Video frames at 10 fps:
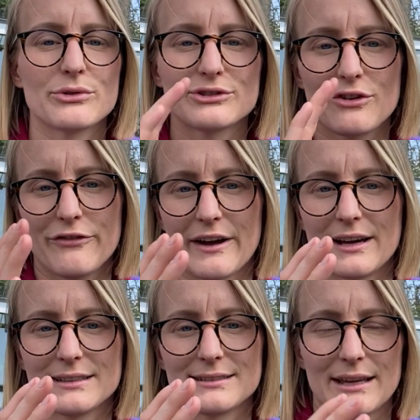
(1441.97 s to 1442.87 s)
so
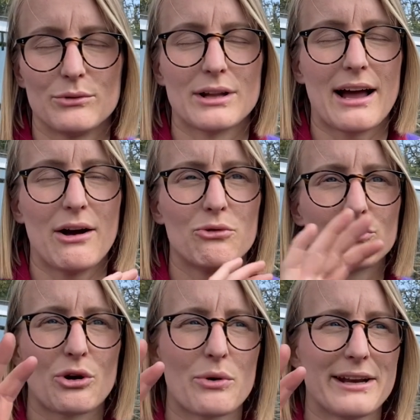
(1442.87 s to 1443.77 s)
fast, they will
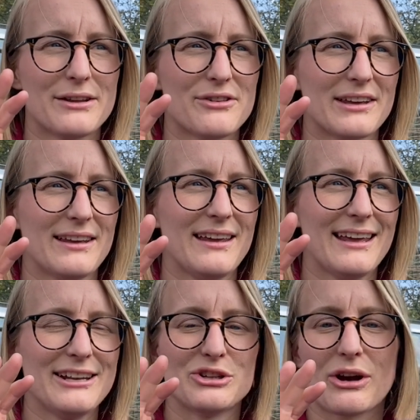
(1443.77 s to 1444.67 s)
outgrow anything
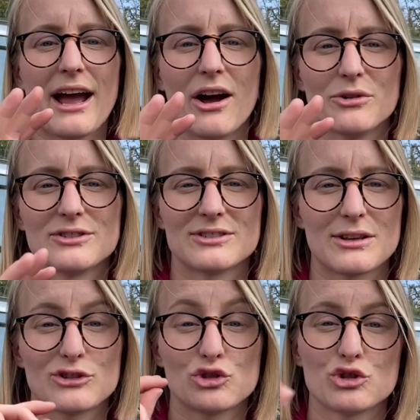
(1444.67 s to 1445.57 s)
in your house
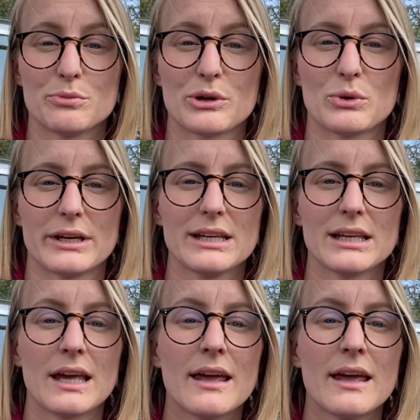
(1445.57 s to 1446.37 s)
super quick.